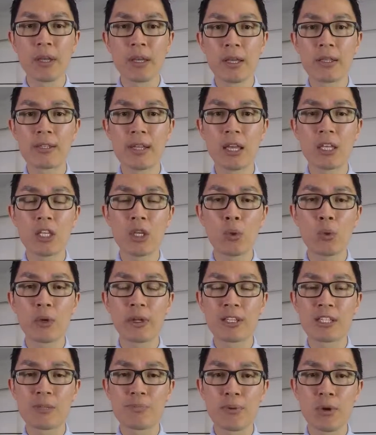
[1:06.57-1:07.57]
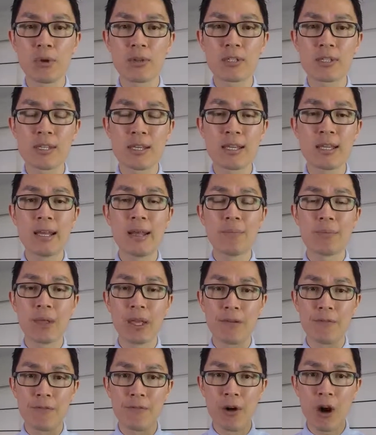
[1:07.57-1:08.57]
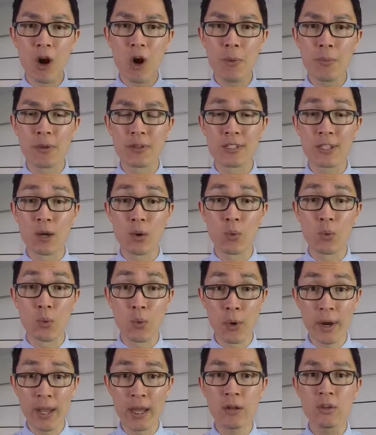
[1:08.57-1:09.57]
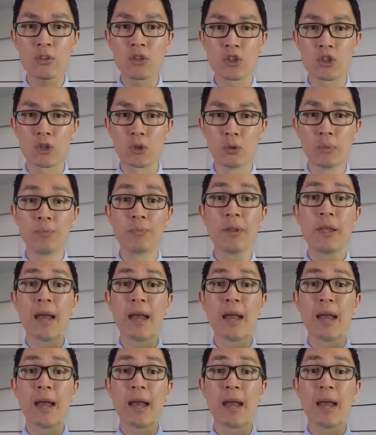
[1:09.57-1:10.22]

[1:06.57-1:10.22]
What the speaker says: is that you will experience the environment around you